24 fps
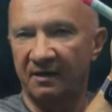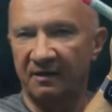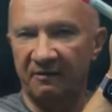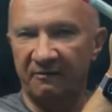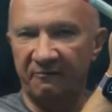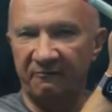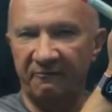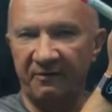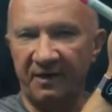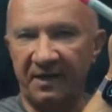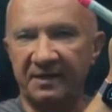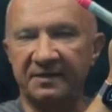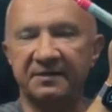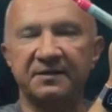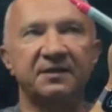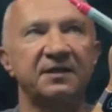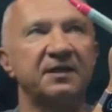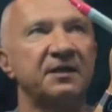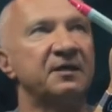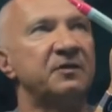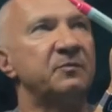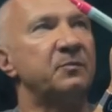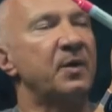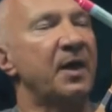phase
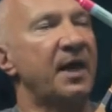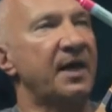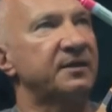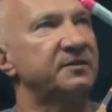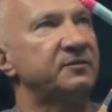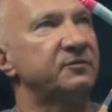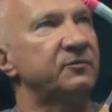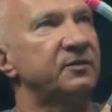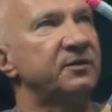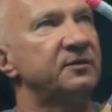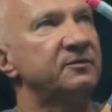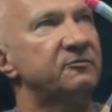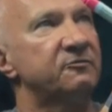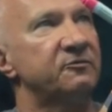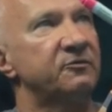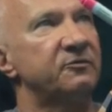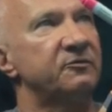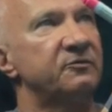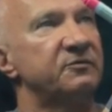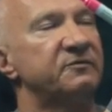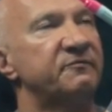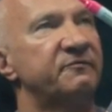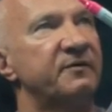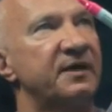kickback to
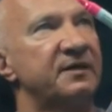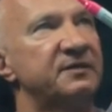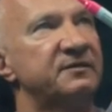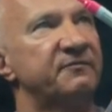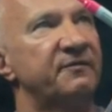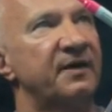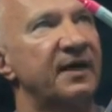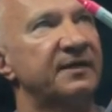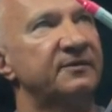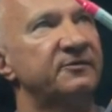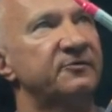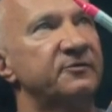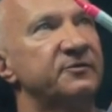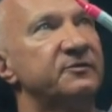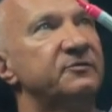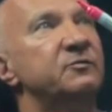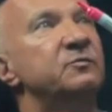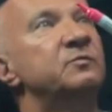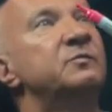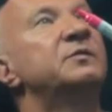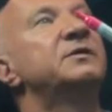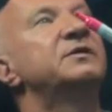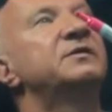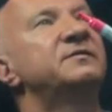introduce phase factors to
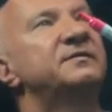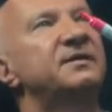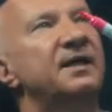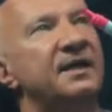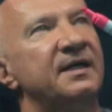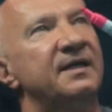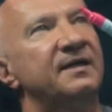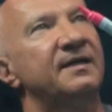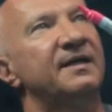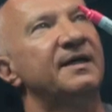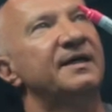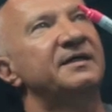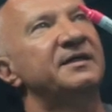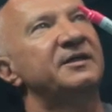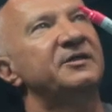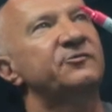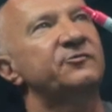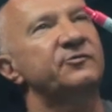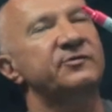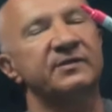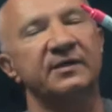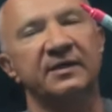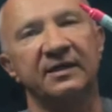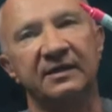build an
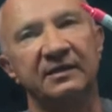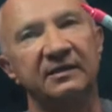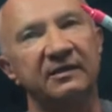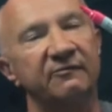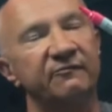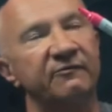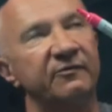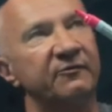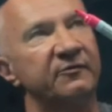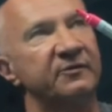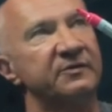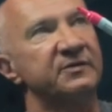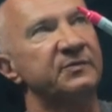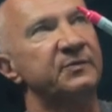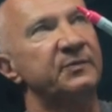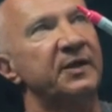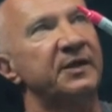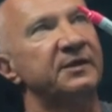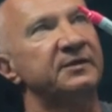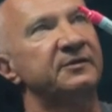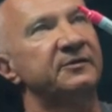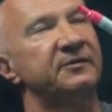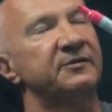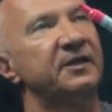interesting interference
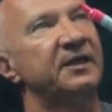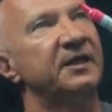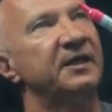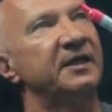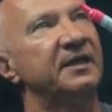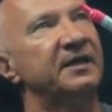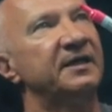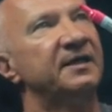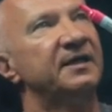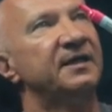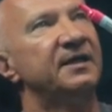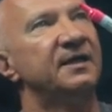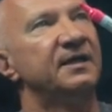pattern here